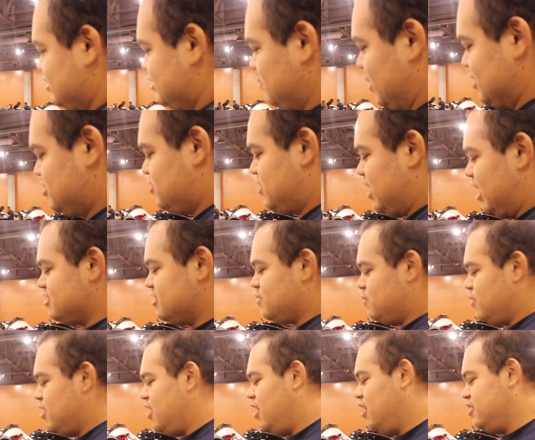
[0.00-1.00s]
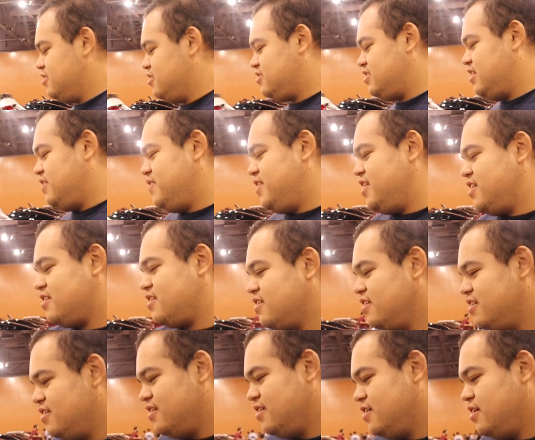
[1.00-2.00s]
my 2001 Honda Civic.
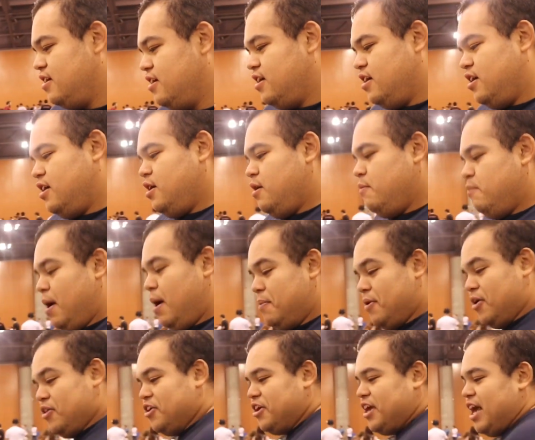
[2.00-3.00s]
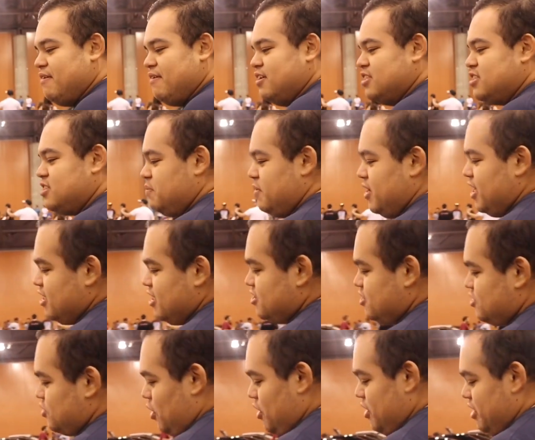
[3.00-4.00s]
My brother gave it to me
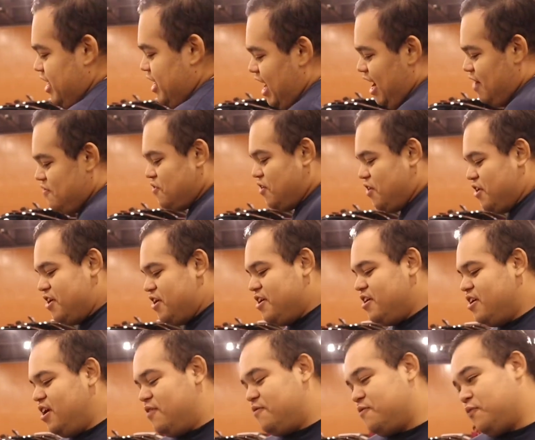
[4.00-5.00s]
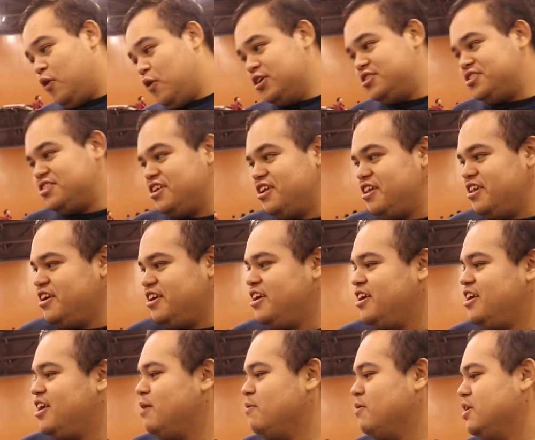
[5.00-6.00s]
shortly after. Unfortunately,
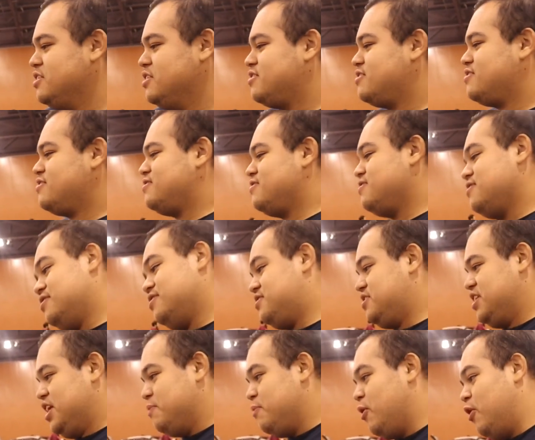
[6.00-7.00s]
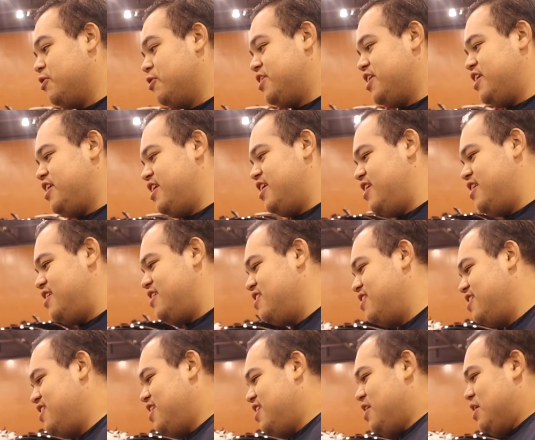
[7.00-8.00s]
he was T-boned in it
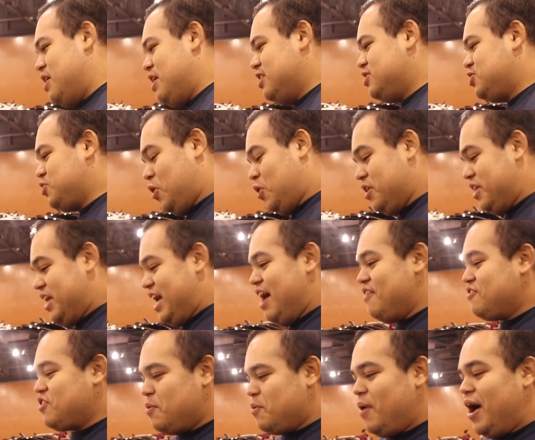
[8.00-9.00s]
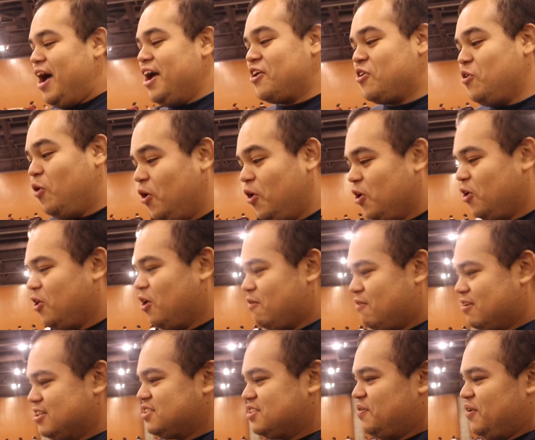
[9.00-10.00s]
shortly after buying
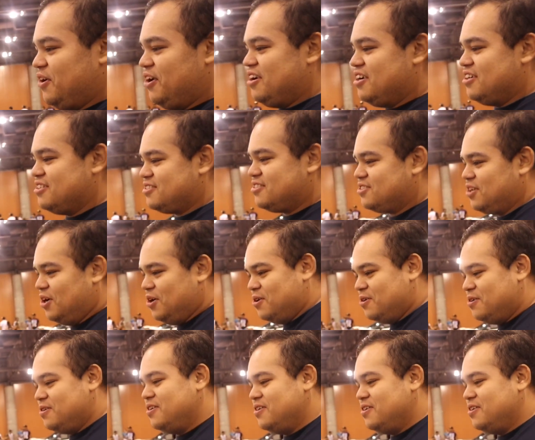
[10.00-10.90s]
coilovers for it. So